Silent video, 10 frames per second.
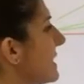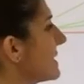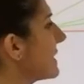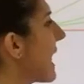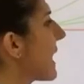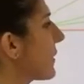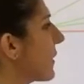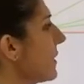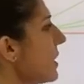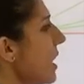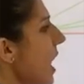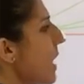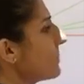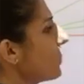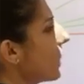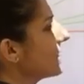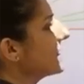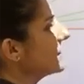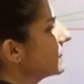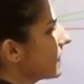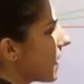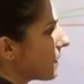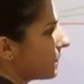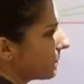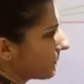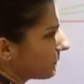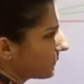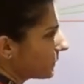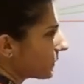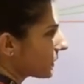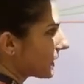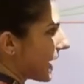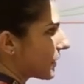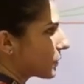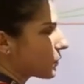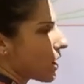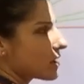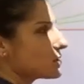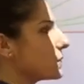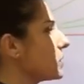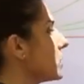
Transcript: this ladder, what these ladder rungs would